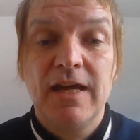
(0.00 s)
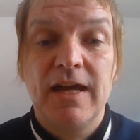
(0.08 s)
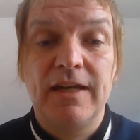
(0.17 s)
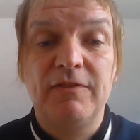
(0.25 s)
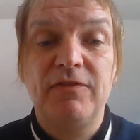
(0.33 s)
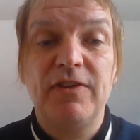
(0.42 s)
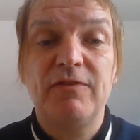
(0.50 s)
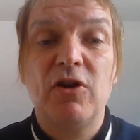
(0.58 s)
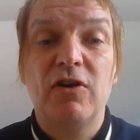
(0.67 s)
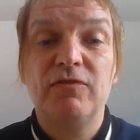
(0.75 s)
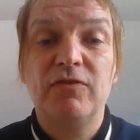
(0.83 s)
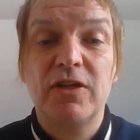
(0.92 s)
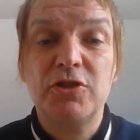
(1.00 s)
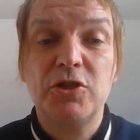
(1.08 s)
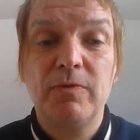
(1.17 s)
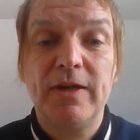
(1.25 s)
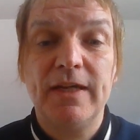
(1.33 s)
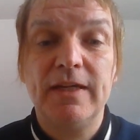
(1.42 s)
And if they've got a
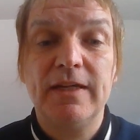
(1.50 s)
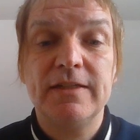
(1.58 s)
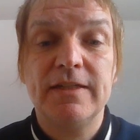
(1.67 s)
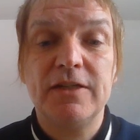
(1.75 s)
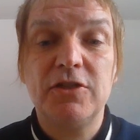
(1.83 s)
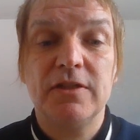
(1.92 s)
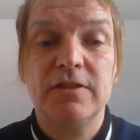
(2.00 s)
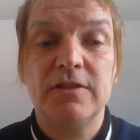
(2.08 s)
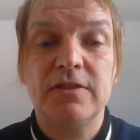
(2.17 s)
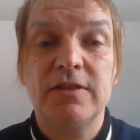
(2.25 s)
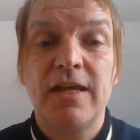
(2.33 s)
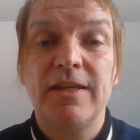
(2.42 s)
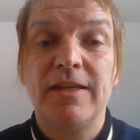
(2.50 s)
fluctuating conditions,